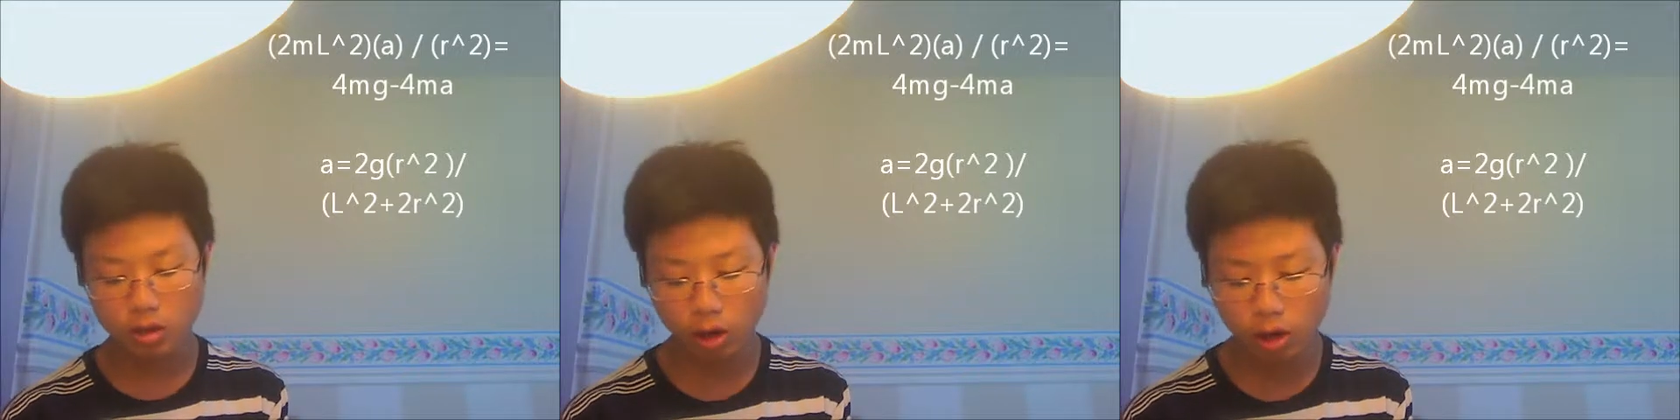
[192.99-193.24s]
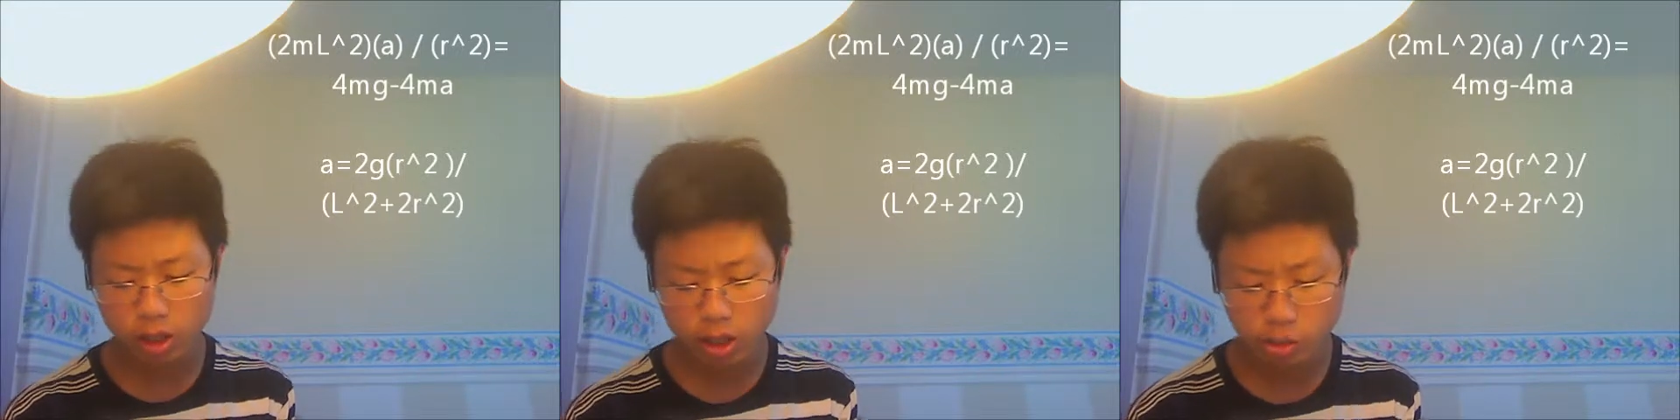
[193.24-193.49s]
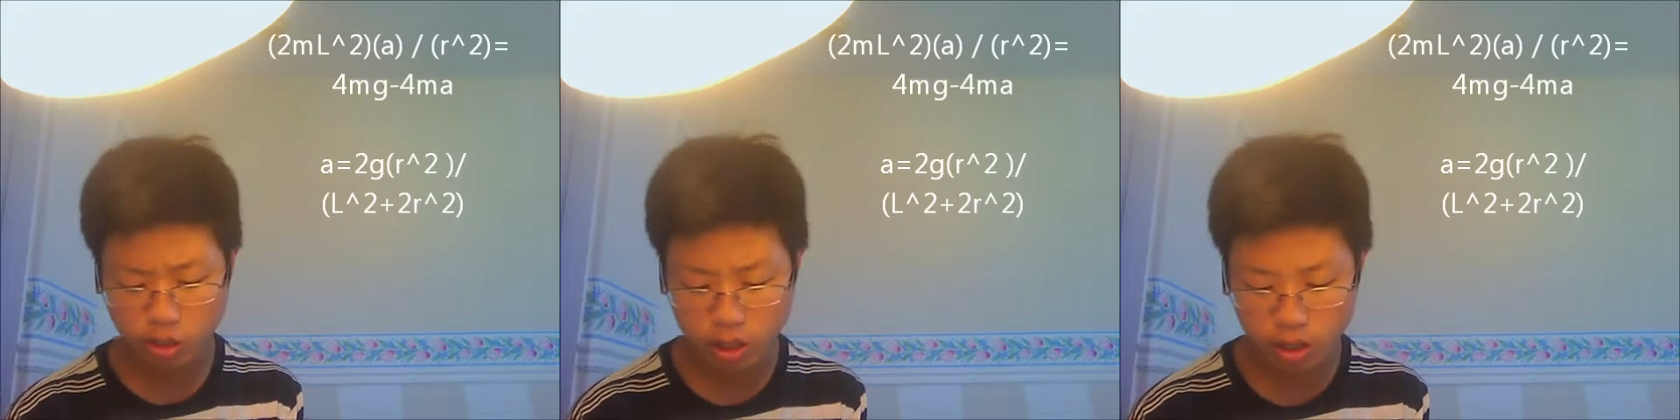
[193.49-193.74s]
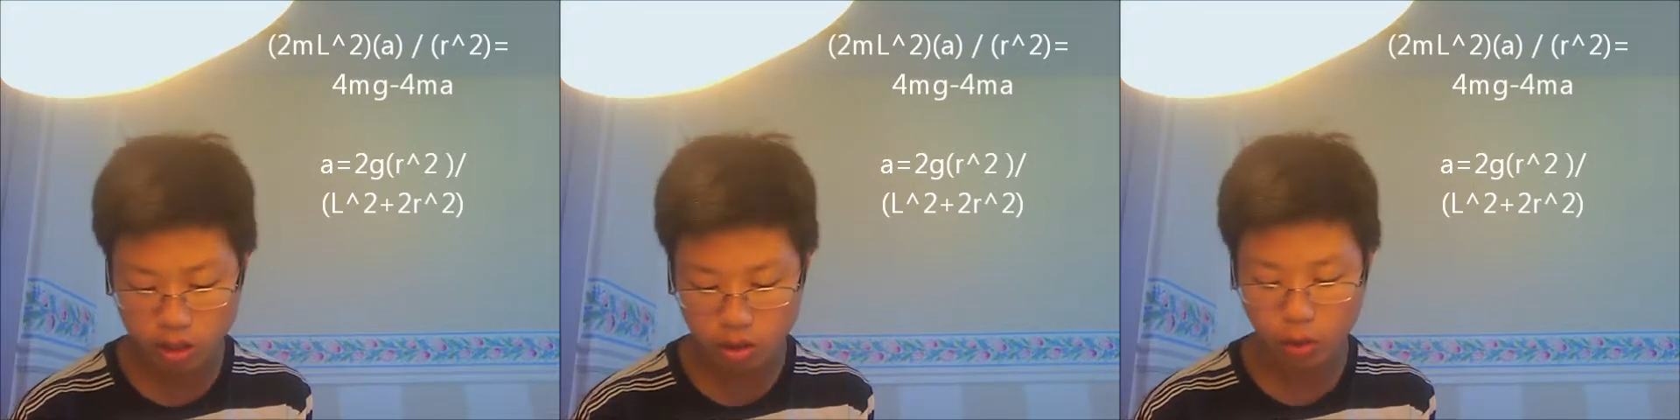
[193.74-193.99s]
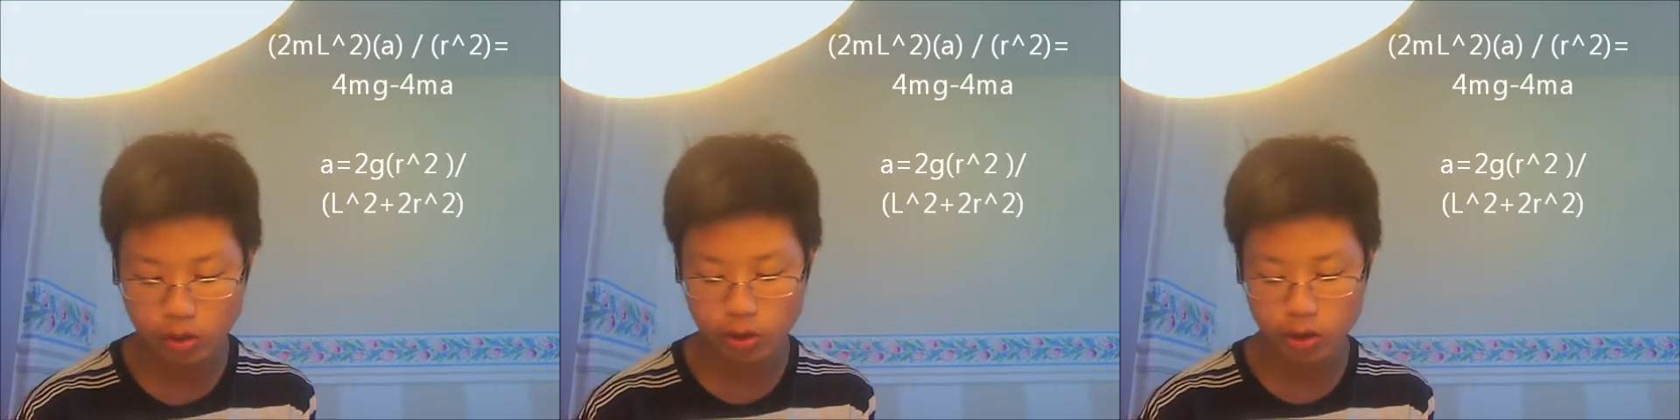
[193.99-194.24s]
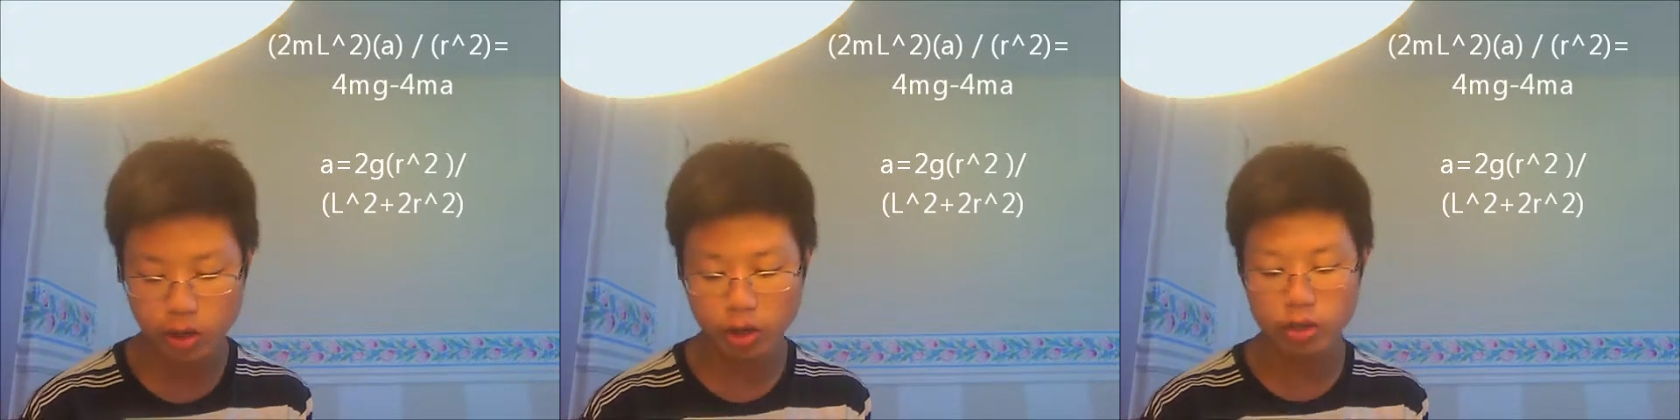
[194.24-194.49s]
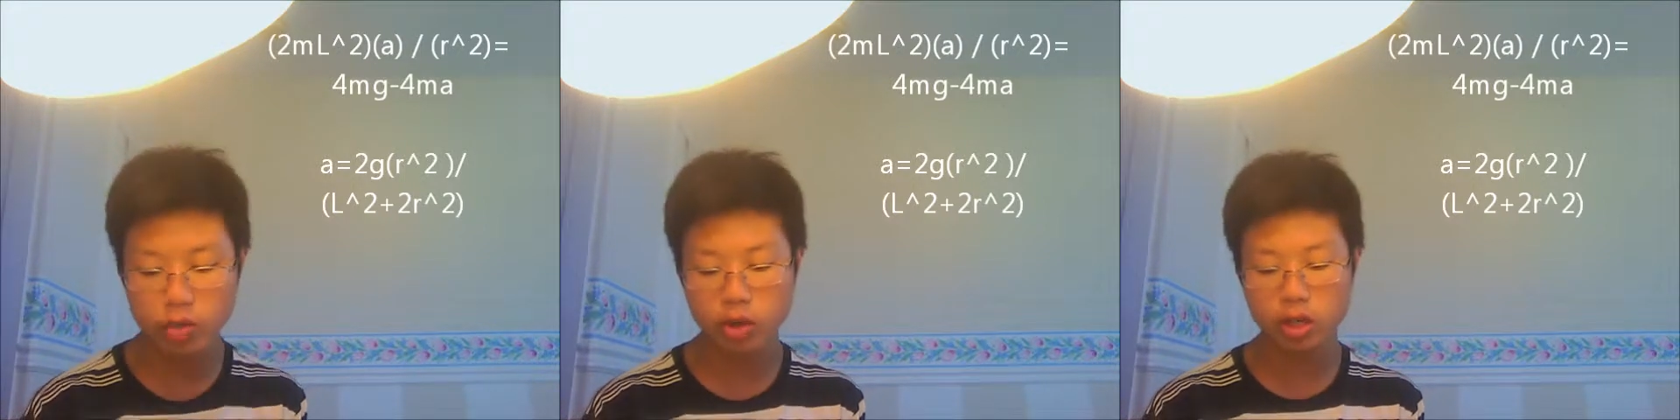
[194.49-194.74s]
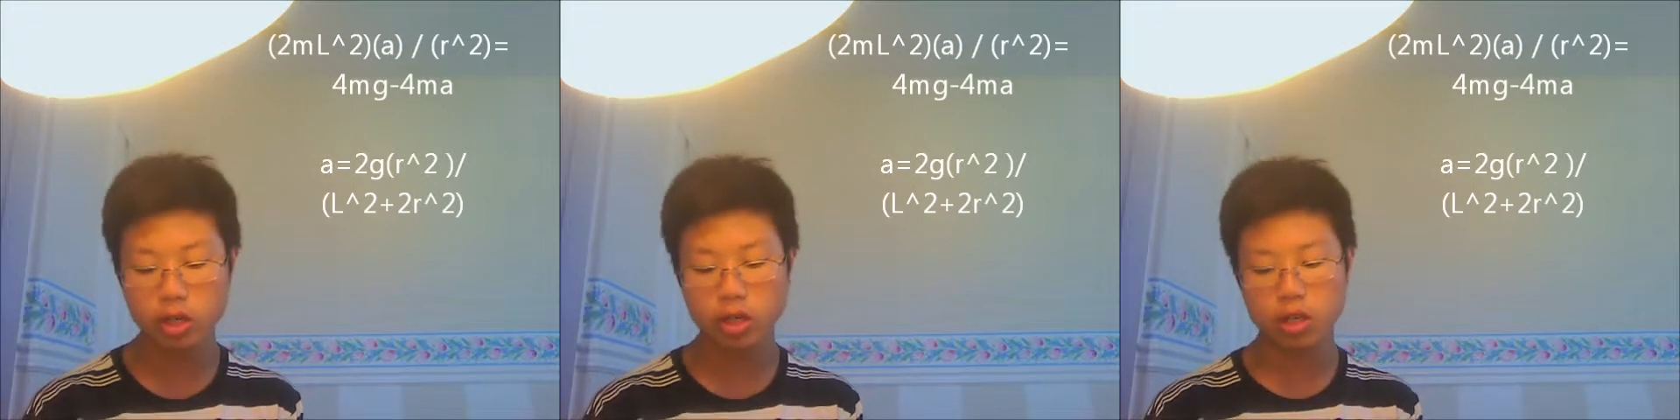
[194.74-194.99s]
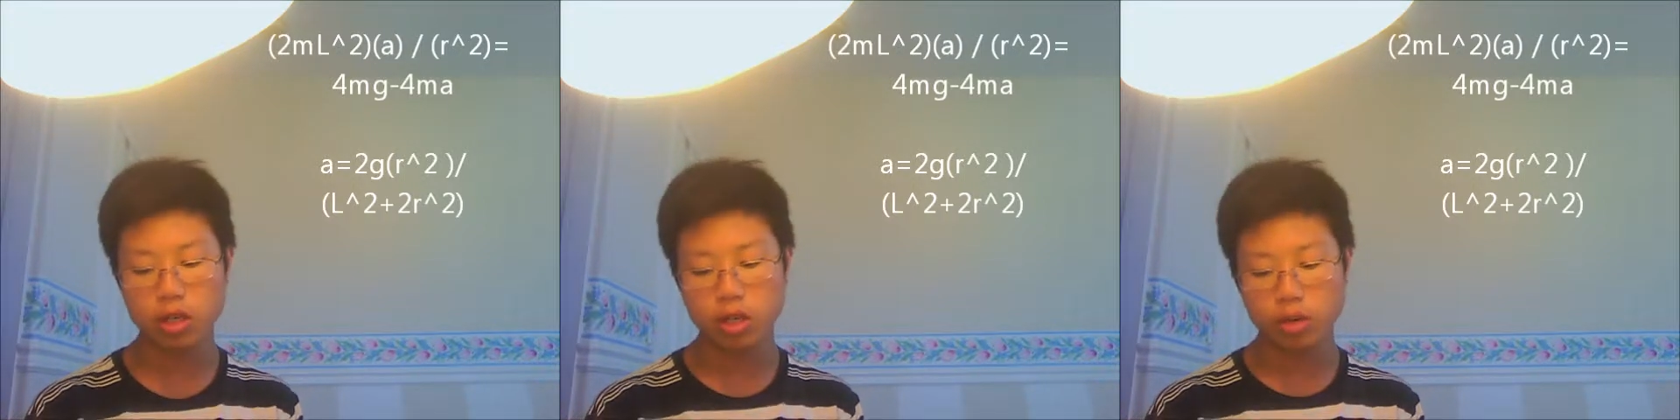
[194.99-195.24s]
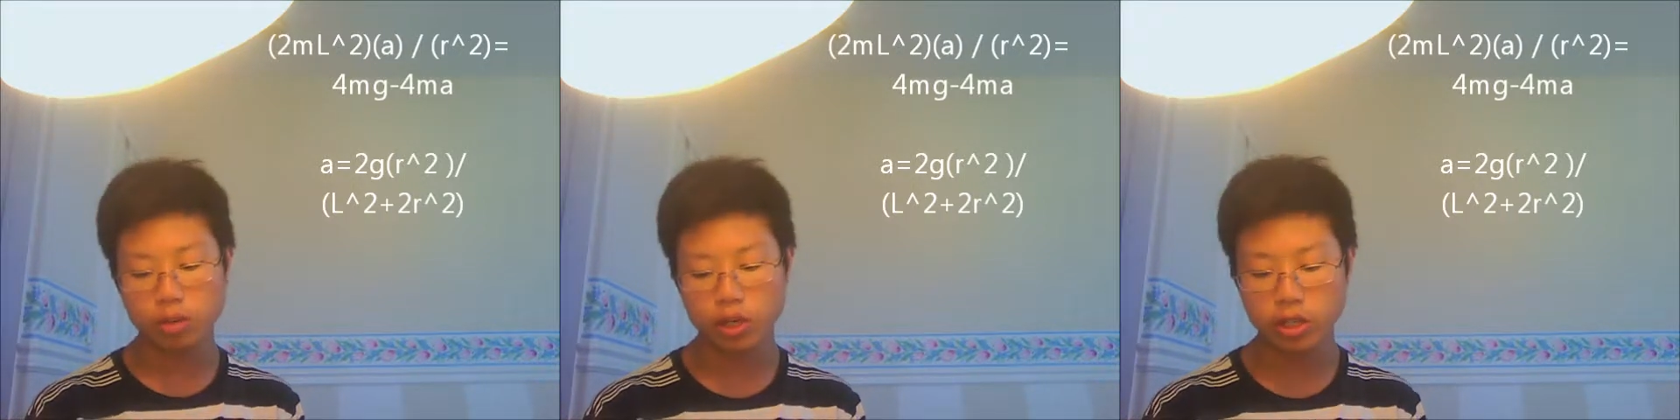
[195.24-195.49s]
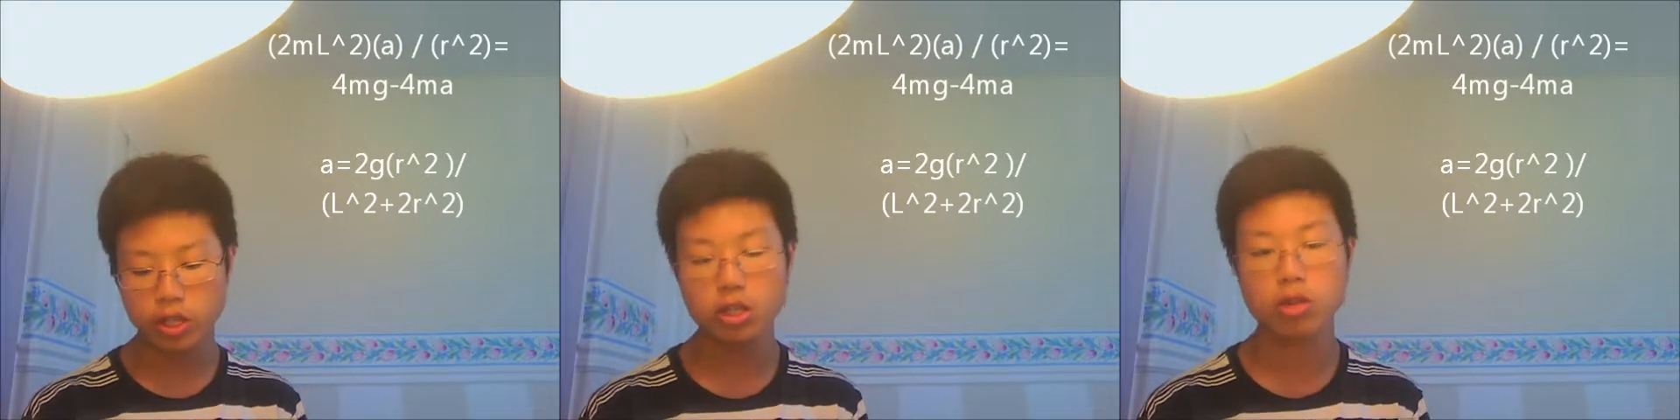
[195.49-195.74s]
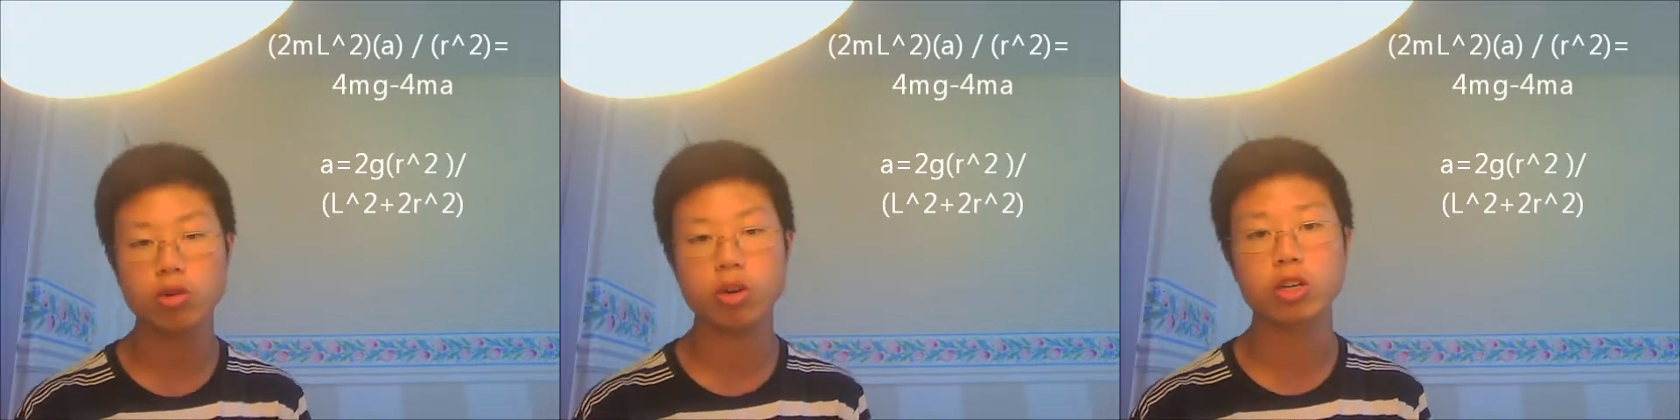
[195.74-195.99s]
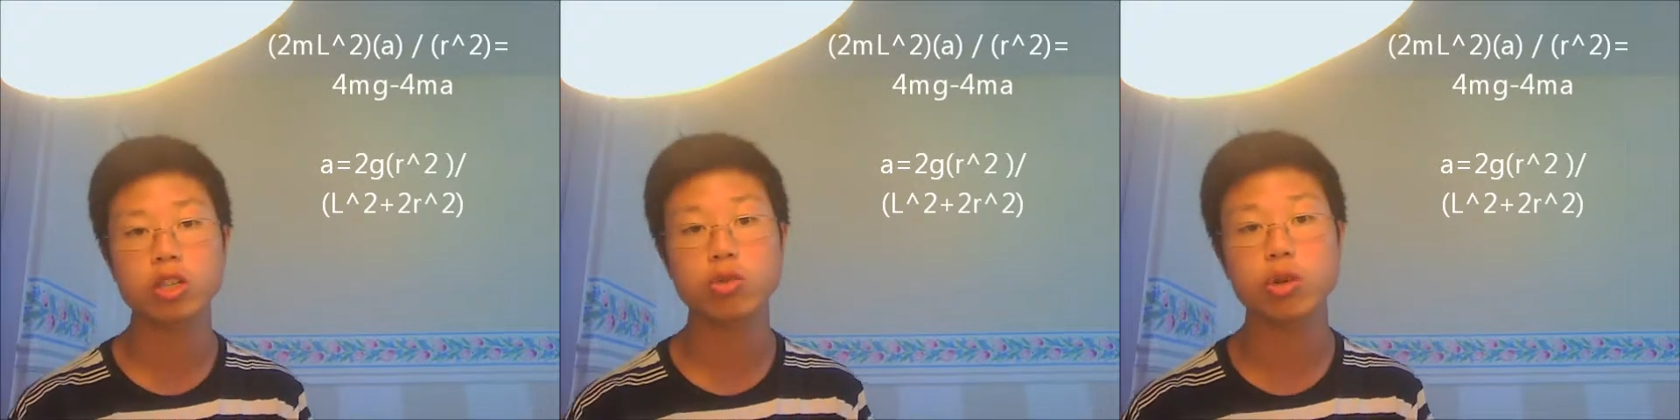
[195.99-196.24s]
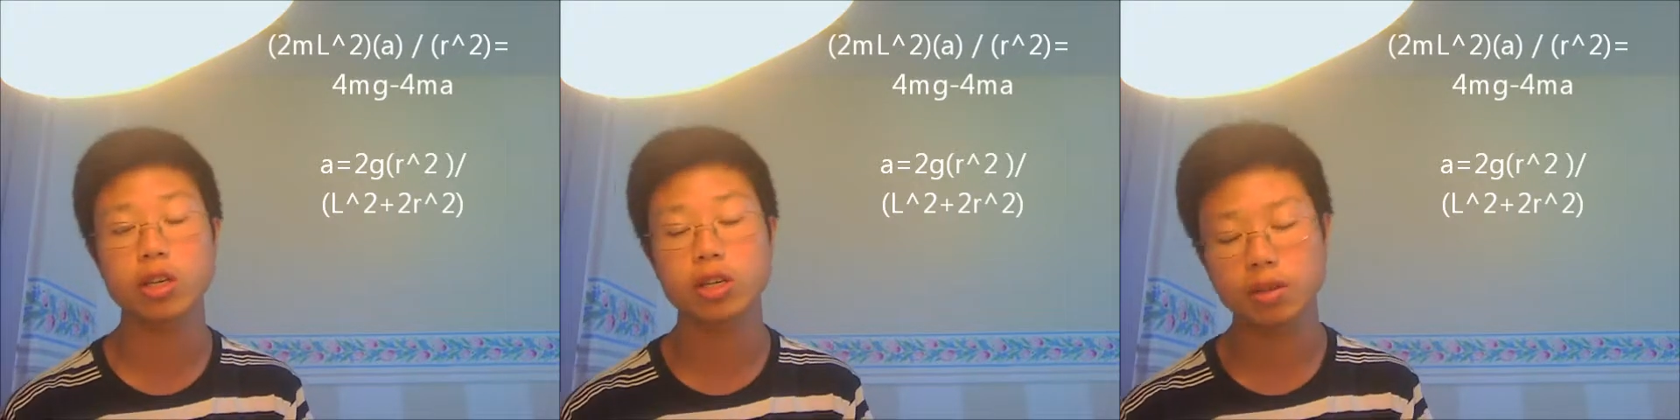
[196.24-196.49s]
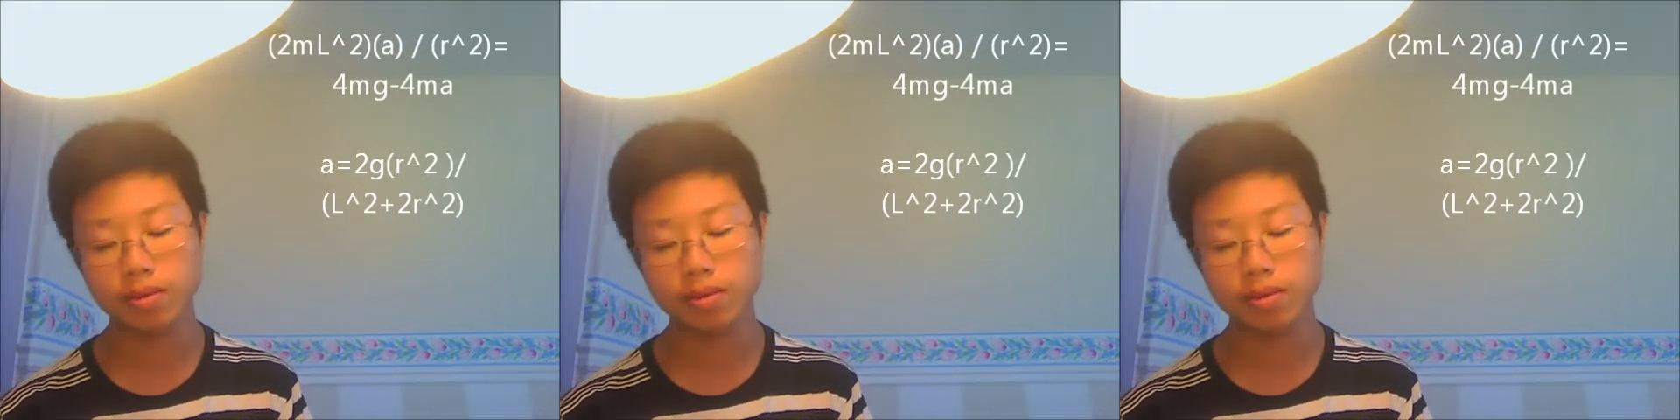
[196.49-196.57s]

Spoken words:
r squared over L squared plus 2r squared.